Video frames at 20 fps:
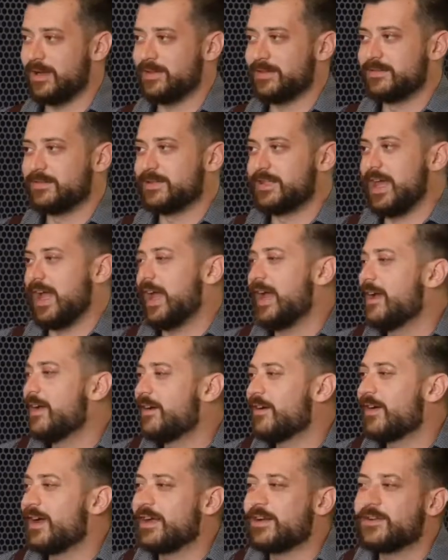I didn't
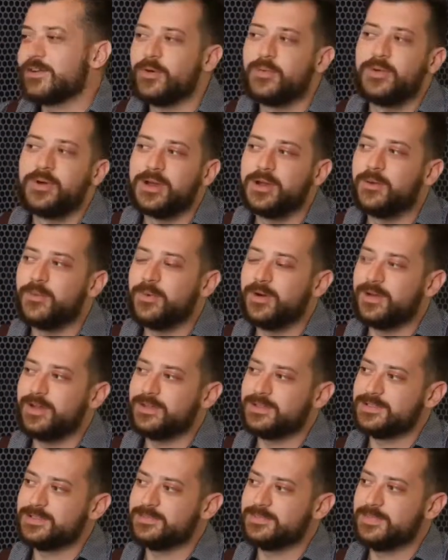care. I don't know what it
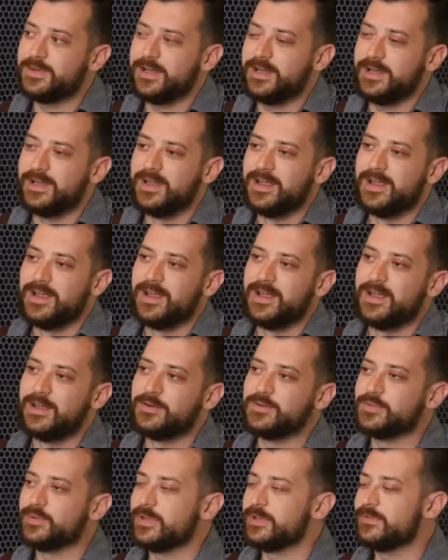was. Yeah, but yeah, yeah. It
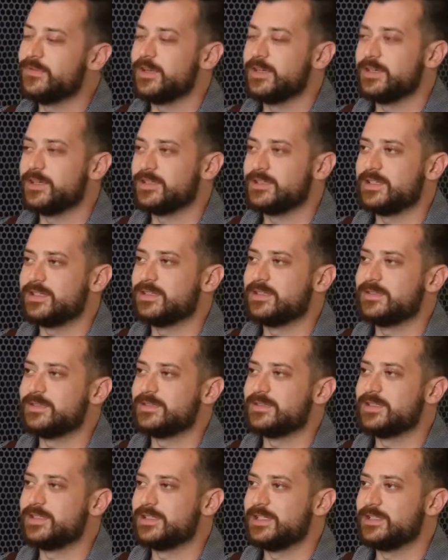was really funny because then the,
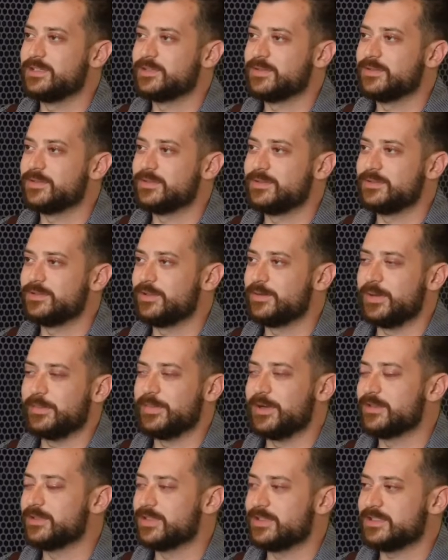the teacher, you know, my
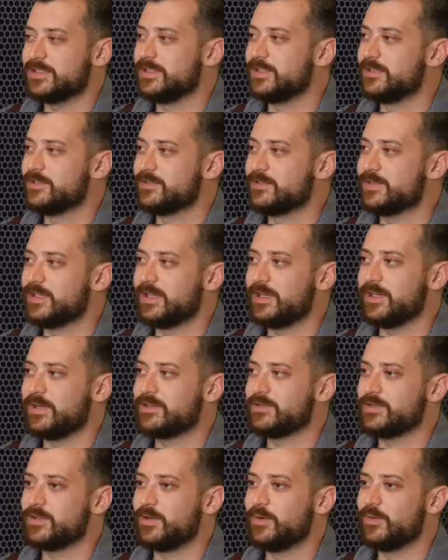parents asked the teachers like,
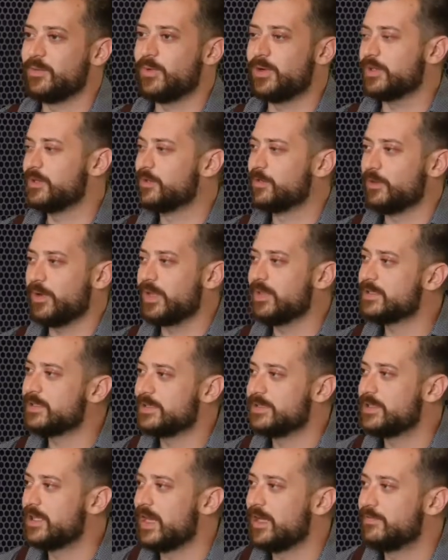so what grade
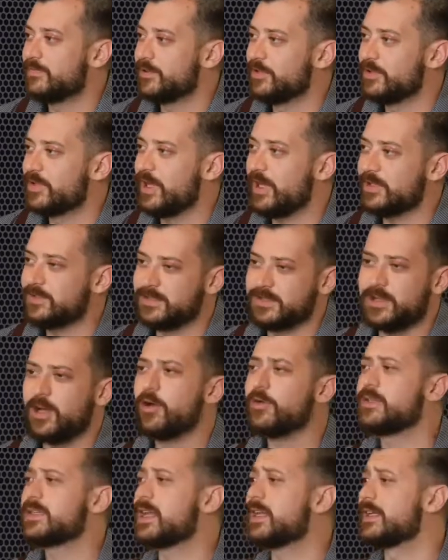does he have in your class? Like,
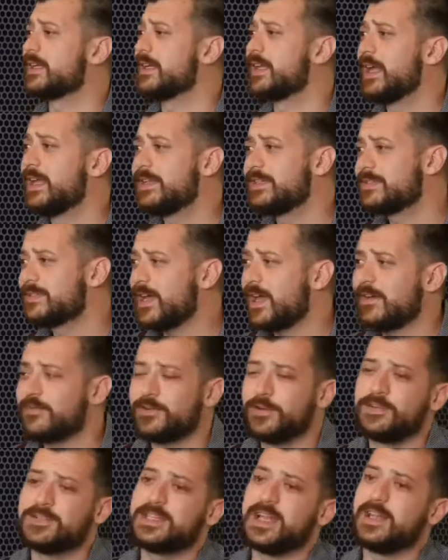oh, he's got like an
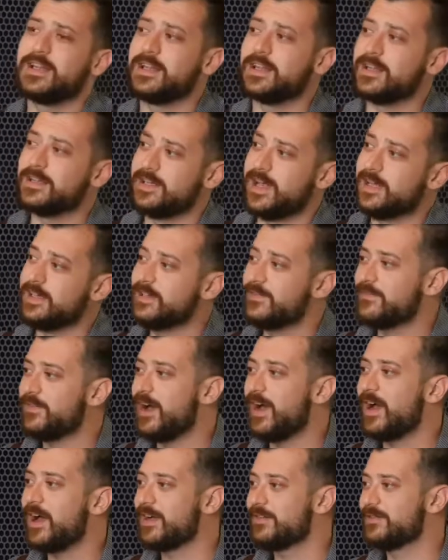eighty-seven. Oh, he's got like a
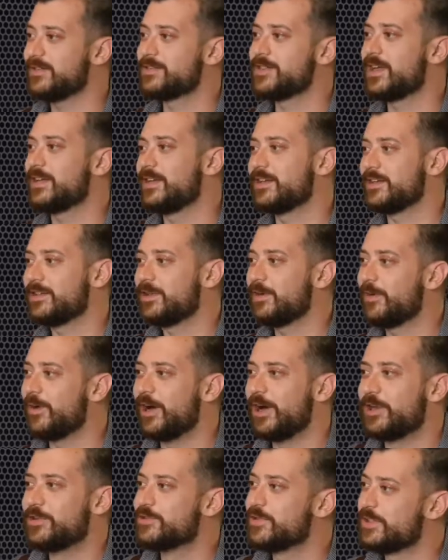ninety-five. He's got like, you know, one
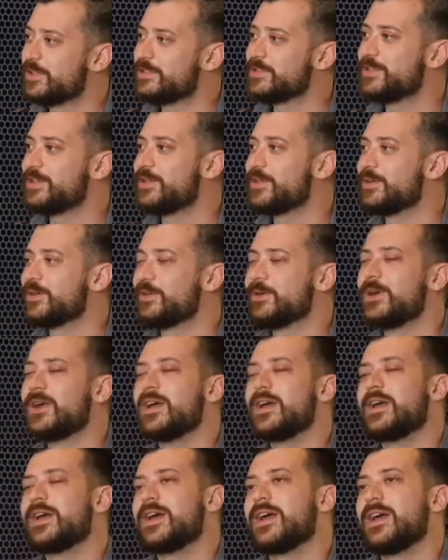hundred and two. Ah,
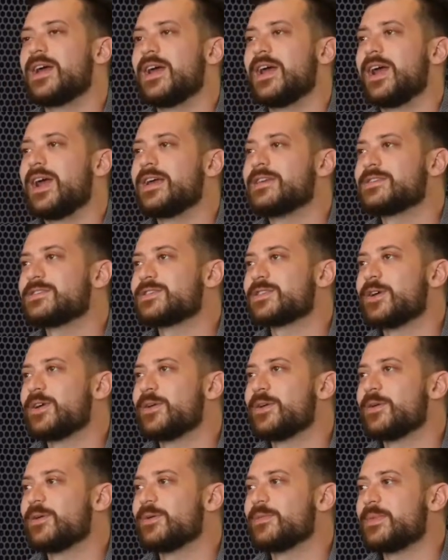gotcha. And
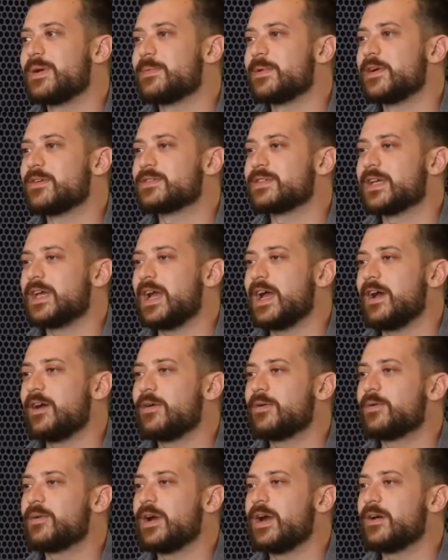so my parents like,
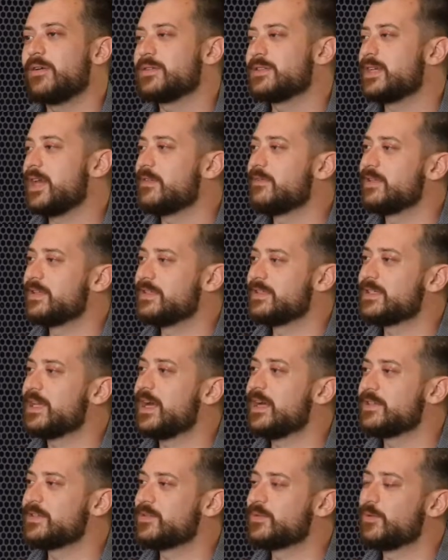how how is he having these
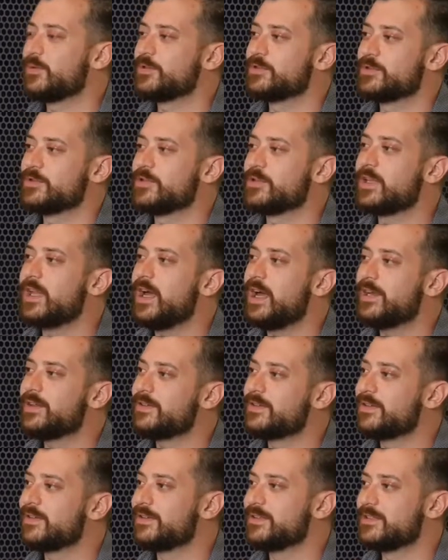high scores in your
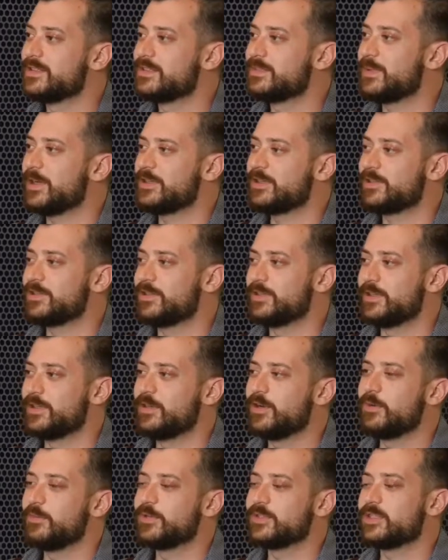classes despite not turning
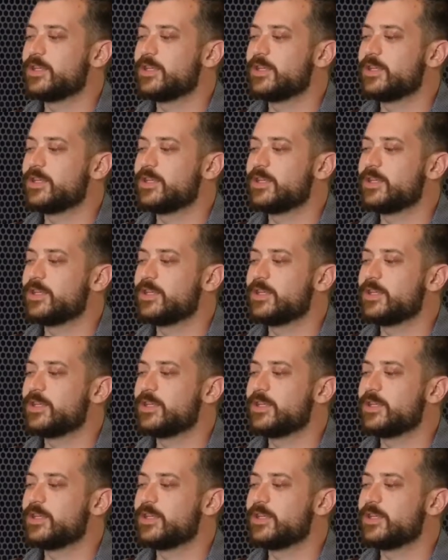in homework?